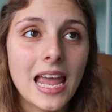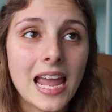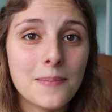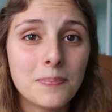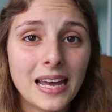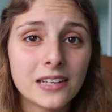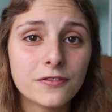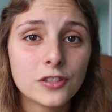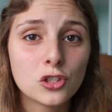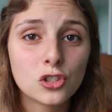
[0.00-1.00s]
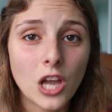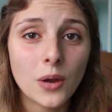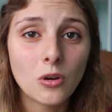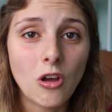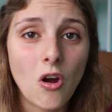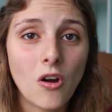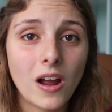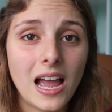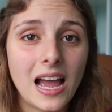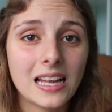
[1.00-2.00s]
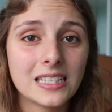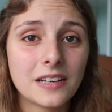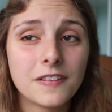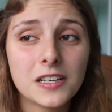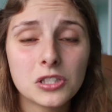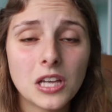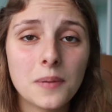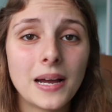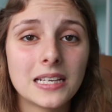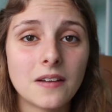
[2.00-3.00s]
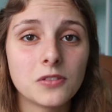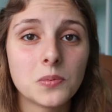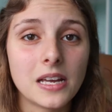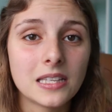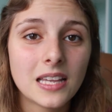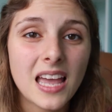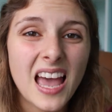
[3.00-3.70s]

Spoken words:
it bled for so long and I felt so bad afterwards,